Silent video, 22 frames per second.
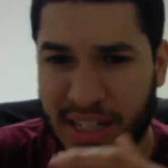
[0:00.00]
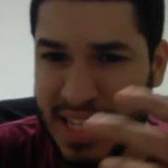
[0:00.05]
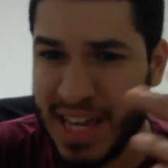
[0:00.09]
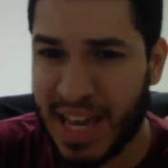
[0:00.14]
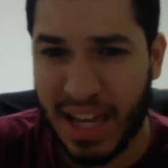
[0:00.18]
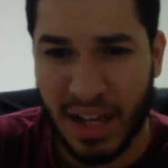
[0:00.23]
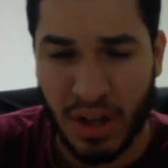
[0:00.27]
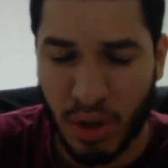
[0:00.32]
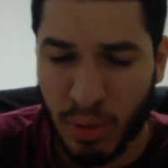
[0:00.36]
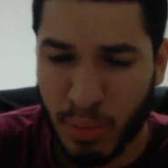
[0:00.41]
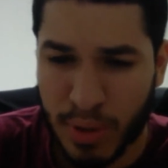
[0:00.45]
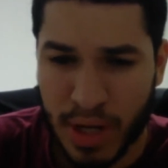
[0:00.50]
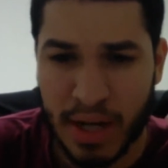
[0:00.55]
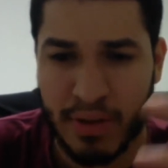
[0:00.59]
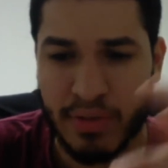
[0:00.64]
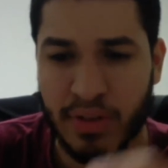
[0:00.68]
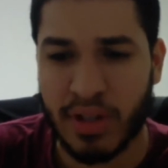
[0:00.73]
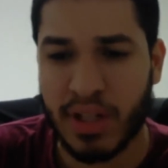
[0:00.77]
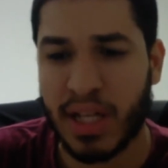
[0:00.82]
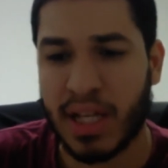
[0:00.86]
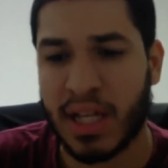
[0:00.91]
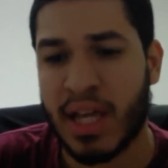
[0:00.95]
gate or
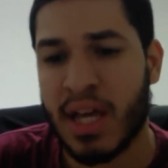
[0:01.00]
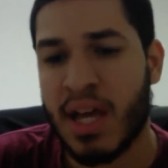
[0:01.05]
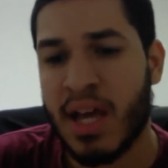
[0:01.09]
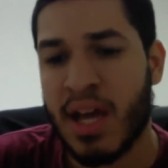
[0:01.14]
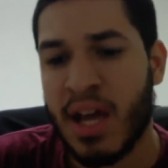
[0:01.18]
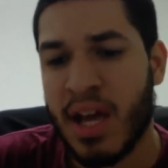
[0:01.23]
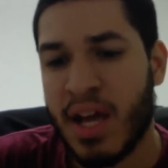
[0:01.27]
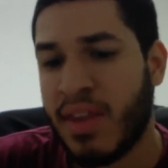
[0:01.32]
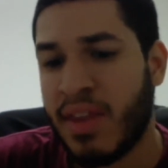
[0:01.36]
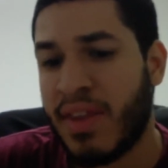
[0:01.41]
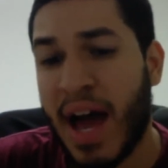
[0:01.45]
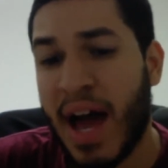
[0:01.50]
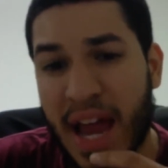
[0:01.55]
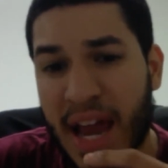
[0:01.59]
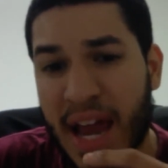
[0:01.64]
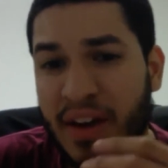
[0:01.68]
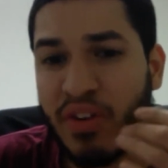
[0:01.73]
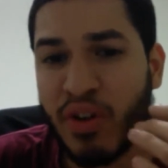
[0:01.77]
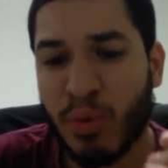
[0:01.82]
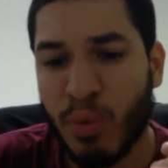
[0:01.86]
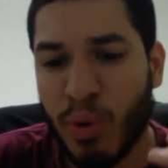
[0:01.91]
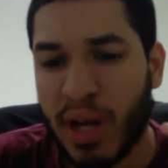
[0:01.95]
whatever. Like, not
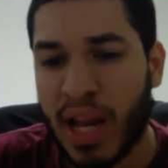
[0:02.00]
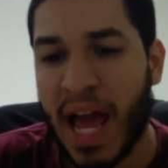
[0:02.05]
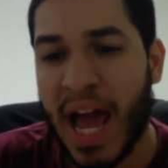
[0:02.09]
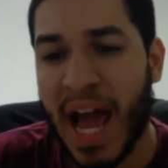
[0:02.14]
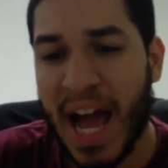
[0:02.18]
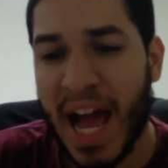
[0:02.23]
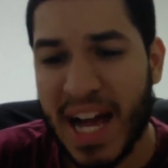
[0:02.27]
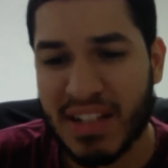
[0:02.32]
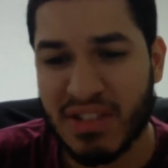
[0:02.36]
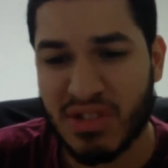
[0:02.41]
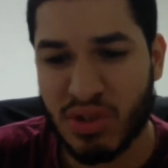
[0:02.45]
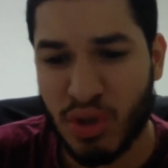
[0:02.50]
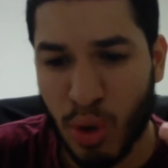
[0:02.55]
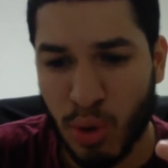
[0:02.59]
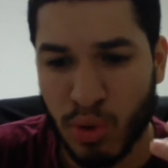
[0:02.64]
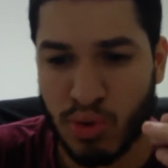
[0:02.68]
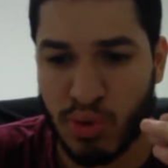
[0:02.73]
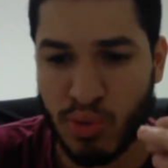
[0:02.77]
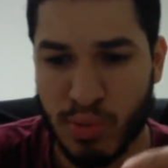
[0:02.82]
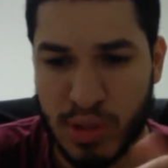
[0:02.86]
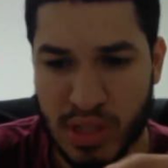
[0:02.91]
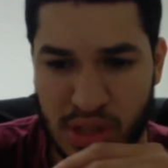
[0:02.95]
everyone has
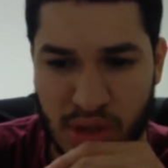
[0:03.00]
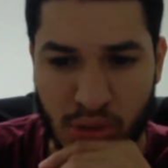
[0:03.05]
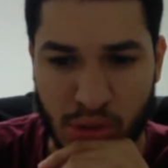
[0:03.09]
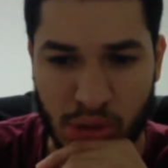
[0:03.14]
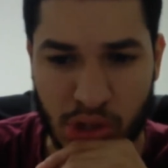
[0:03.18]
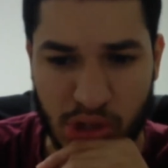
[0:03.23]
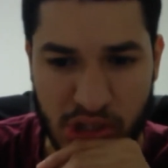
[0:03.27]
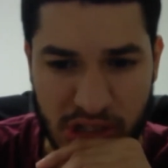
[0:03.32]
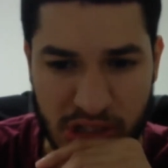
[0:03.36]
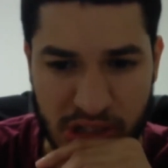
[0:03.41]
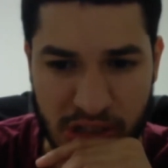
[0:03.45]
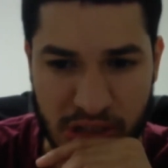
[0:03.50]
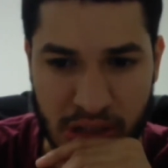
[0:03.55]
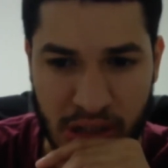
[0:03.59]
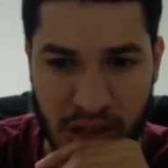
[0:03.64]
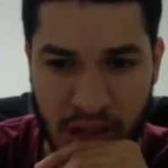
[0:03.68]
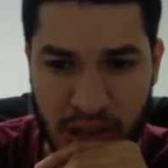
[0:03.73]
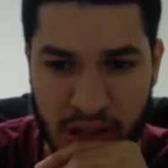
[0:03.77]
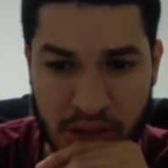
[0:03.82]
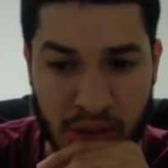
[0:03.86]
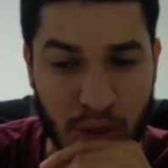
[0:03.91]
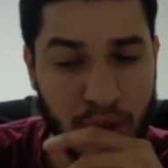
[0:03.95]
those resources,
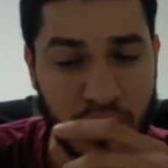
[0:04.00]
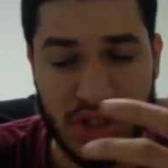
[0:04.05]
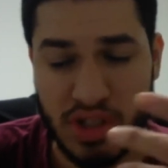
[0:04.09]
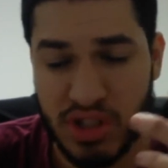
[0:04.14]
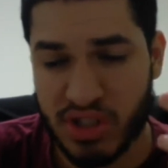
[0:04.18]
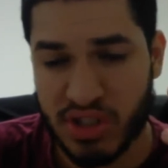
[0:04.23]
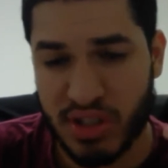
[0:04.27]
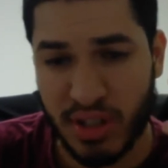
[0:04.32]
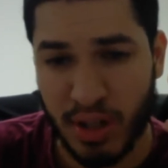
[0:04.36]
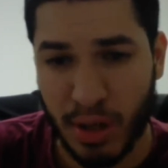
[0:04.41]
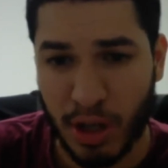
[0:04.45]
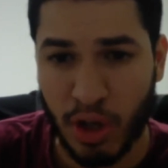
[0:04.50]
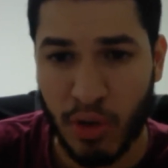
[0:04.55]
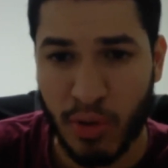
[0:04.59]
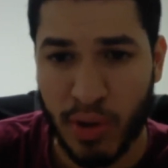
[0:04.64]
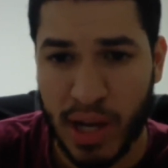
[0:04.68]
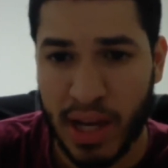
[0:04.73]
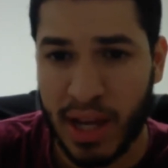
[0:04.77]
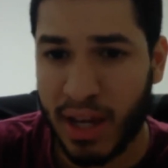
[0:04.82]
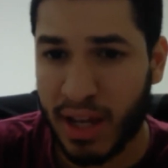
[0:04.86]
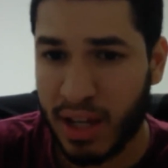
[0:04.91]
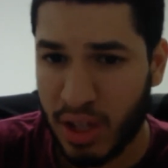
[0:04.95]
so it's just going to
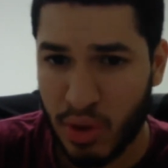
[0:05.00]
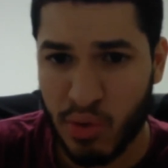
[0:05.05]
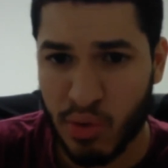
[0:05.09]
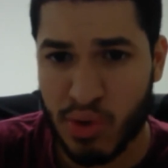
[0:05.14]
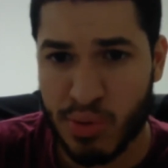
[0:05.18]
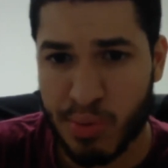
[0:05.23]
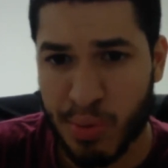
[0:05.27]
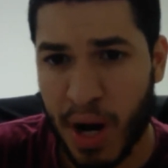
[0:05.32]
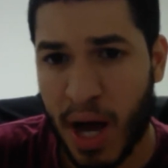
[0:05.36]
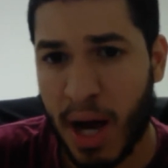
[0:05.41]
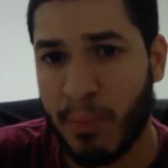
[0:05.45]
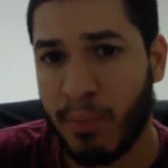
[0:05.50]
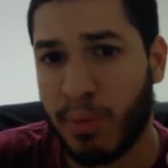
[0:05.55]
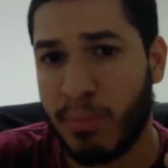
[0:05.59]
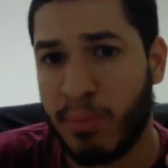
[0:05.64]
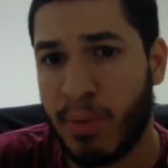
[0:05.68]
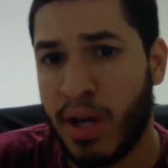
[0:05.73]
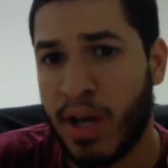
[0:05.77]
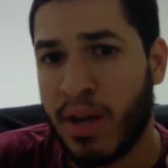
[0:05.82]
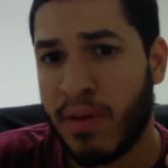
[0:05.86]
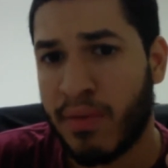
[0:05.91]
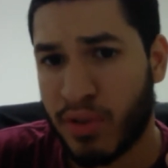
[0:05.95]
create a huge problem
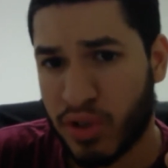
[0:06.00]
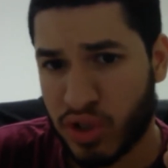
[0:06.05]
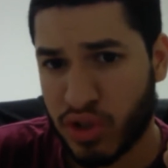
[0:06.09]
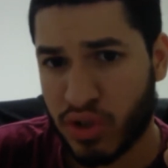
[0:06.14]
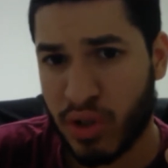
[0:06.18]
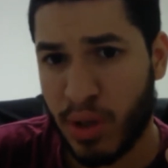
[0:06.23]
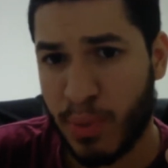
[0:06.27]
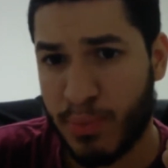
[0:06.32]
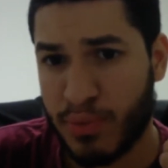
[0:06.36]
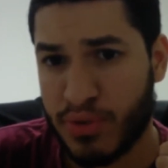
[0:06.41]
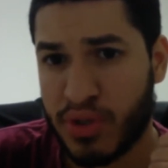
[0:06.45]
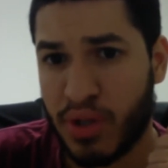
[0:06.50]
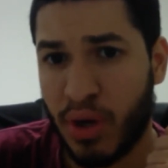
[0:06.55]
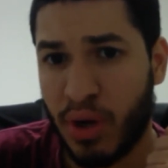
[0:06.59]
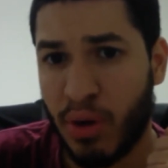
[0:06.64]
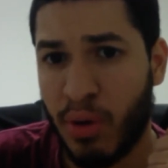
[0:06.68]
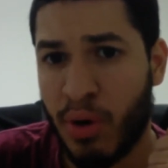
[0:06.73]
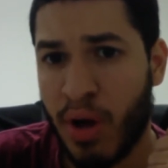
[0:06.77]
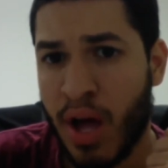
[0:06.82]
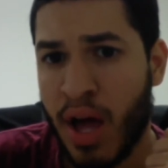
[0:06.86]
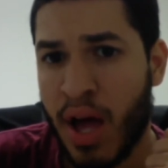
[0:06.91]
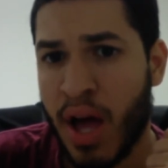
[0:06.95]
for scripts.
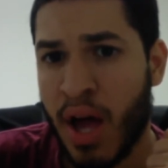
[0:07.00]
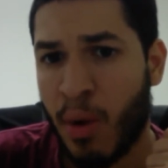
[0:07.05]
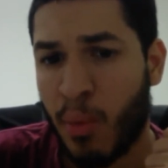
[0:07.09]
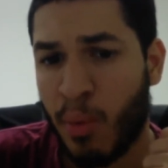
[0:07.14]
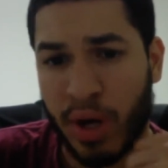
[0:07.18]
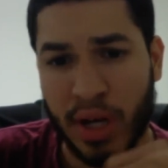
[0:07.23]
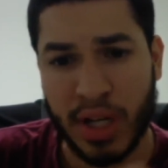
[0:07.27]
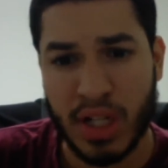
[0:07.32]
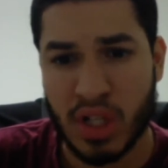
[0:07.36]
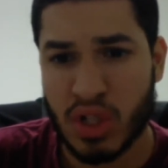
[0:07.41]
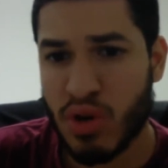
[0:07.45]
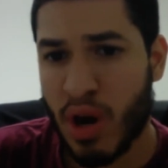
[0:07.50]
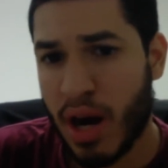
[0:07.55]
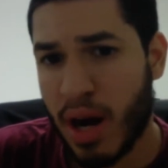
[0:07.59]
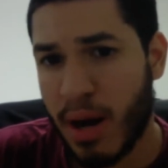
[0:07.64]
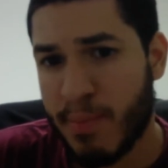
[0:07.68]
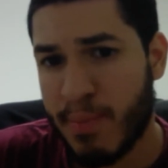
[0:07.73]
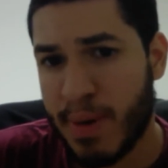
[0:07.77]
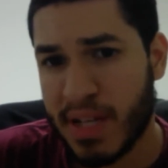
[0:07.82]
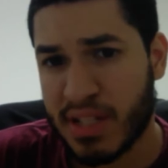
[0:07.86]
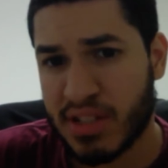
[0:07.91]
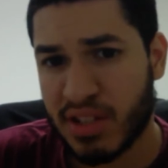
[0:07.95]
So we're going to try
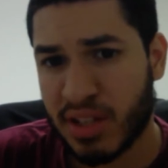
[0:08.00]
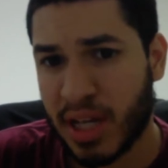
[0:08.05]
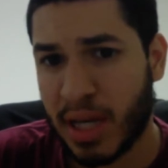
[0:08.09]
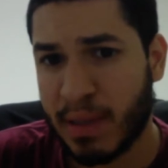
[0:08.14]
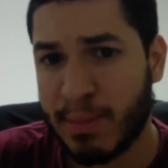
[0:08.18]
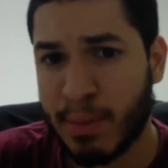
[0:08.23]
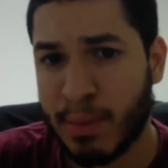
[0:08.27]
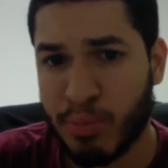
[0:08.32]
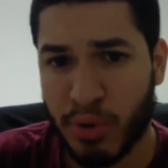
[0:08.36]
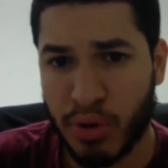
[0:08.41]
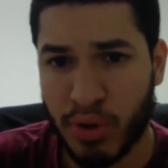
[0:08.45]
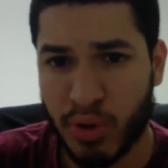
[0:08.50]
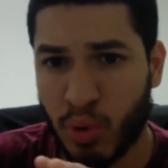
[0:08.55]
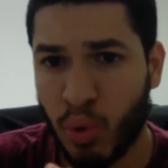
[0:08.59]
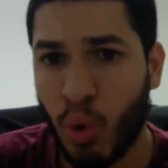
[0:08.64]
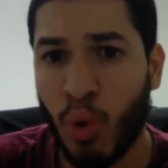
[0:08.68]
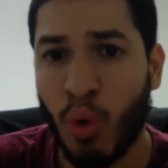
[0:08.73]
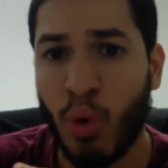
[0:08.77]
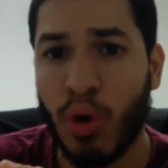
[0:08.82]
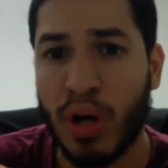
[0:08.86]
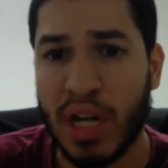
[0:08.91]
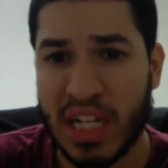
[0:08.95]
our best to come up with
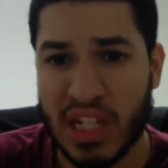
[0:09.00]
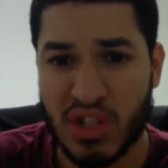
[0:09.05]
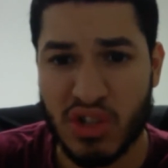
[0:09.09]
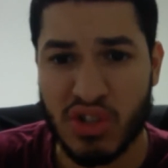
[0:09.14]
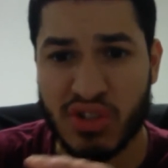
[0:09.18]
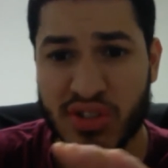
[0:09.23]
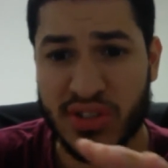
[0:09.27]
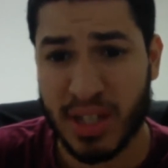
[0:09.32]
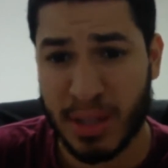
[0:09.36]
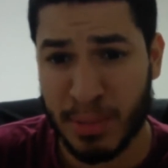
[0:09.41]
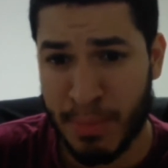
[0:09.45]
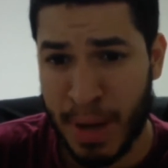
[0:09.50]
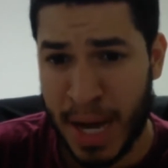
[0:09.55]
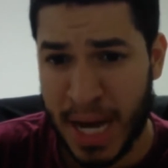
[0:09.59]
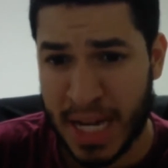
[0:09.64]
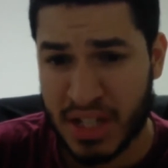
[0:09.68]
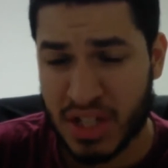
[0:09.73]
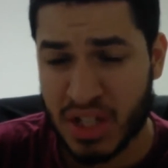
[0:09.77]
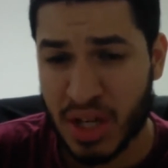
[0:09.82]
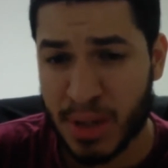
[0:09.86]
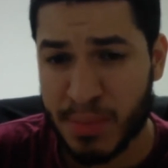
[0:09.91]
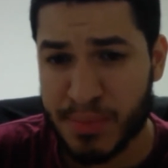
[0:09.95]
cool, interesting
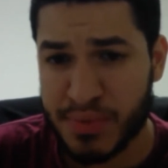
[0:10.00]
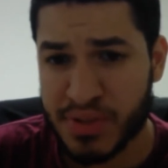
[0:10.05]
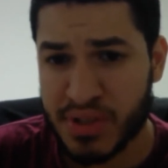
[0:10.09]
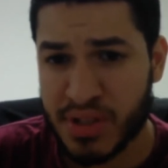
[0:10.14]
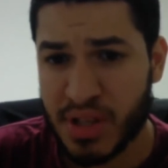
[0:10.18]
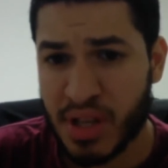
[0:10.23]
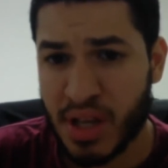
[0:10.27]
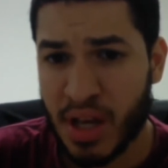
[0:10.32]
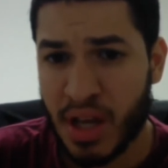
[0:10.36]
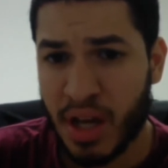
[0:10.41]
matchups